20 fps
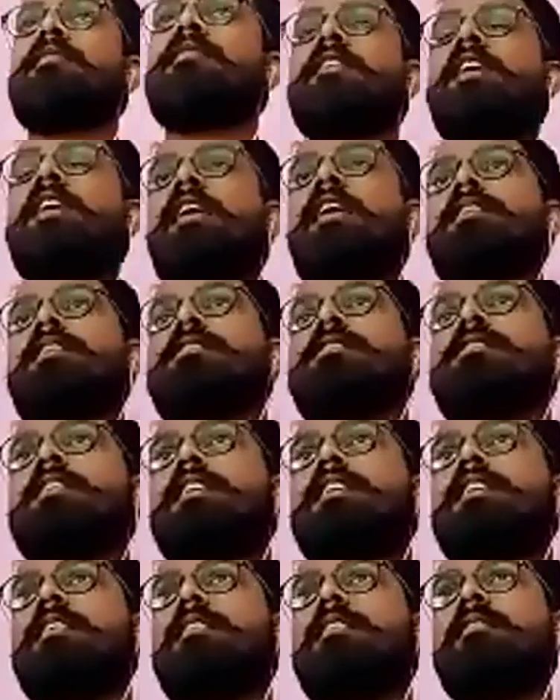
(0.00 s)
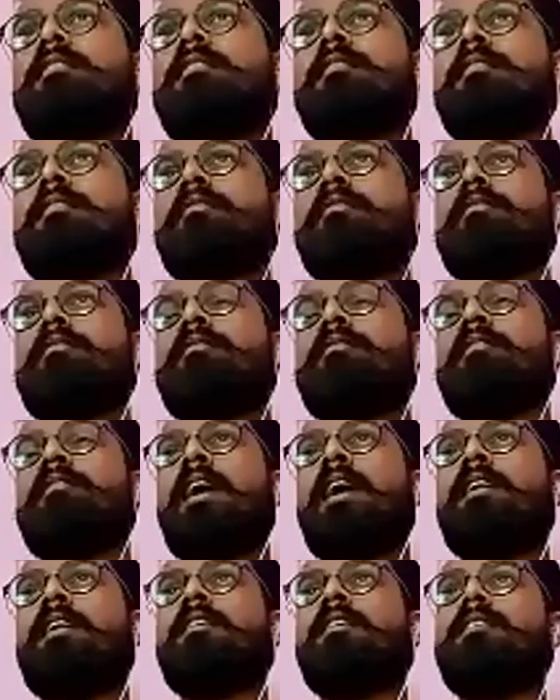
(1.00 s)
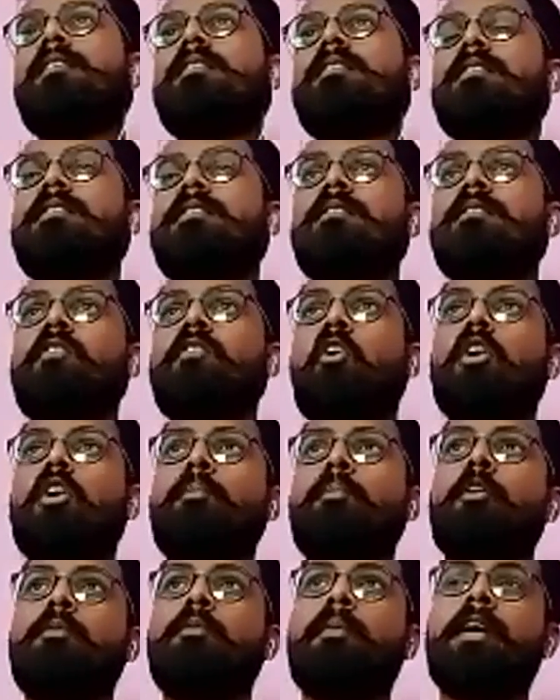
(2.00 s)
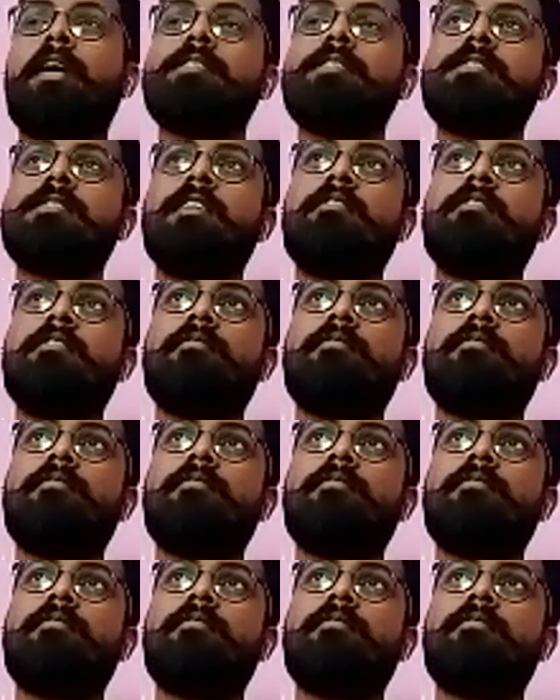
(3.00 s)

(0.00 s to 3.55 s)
Yeah, yeah. See, I'll talk about myself.